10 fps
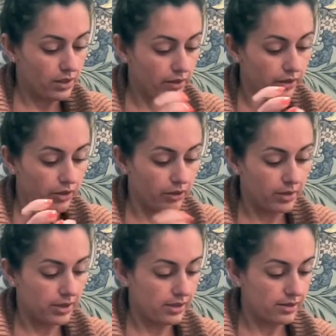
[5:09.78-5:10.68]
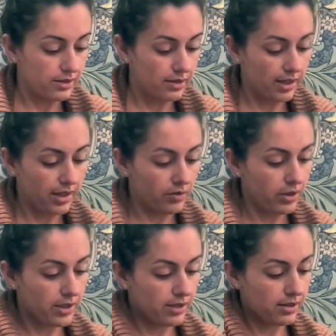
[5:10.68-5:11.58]
The Hermit is
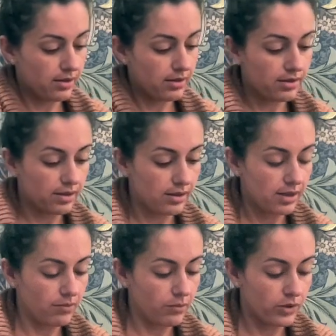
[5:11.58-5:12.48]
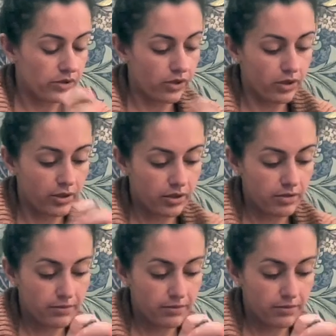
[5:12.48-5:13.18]
sideways. The Temperance card.